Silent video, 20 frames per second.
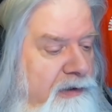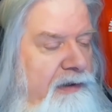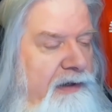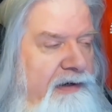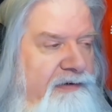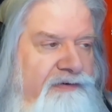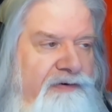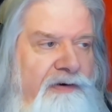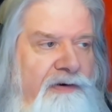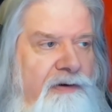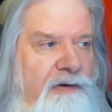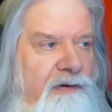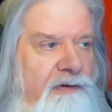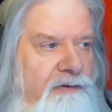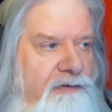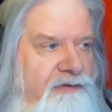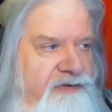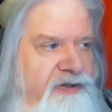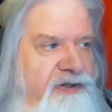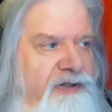
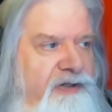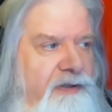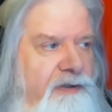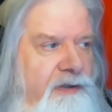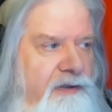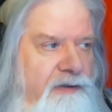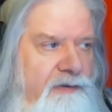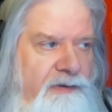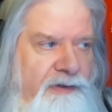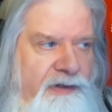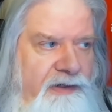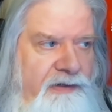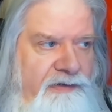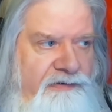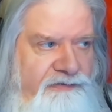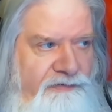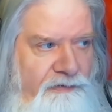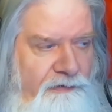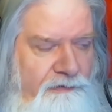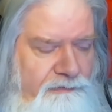S-A-R-D-R-A,
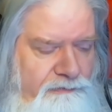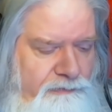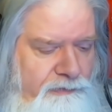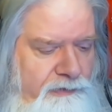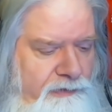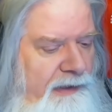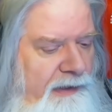Sardra.